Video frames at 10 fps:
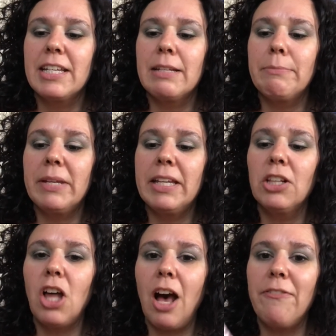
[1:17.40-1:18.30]
Peel
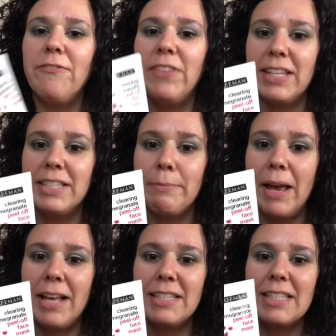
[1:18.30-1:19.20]
Off Face
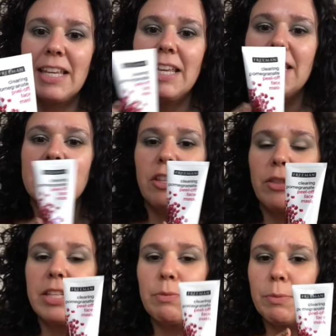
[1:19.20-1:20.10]
Mask. So
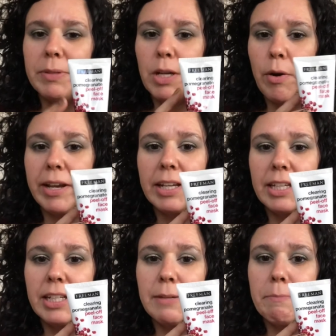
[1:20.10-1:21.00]
this will be going
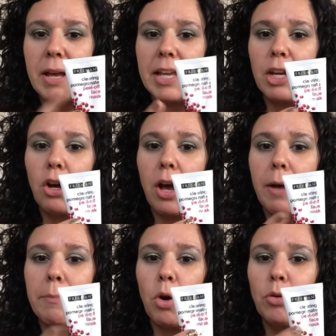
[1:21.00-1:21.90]
in my
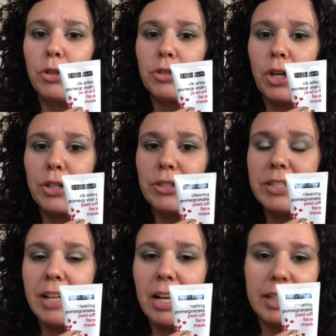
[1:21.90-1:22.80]
um, older daughter's
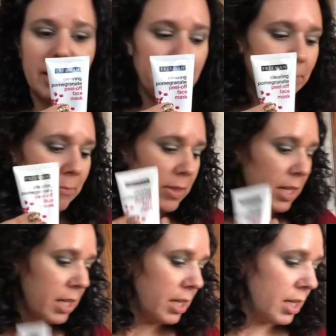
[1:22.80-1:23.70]
stocking,
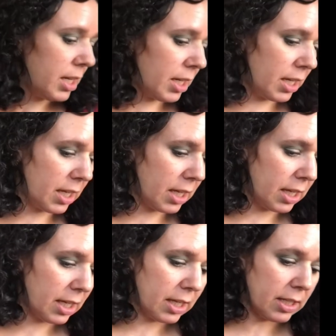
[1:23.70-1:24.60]

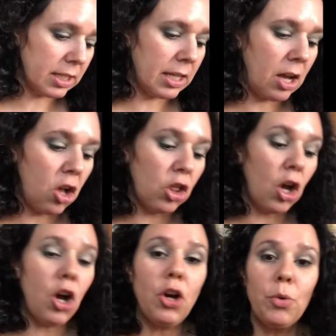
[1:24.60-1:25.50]
and
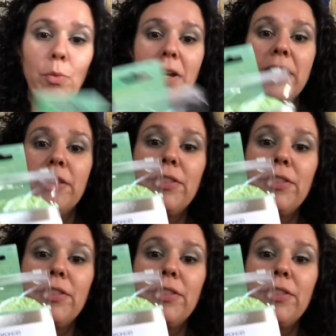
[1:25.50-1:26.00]
along with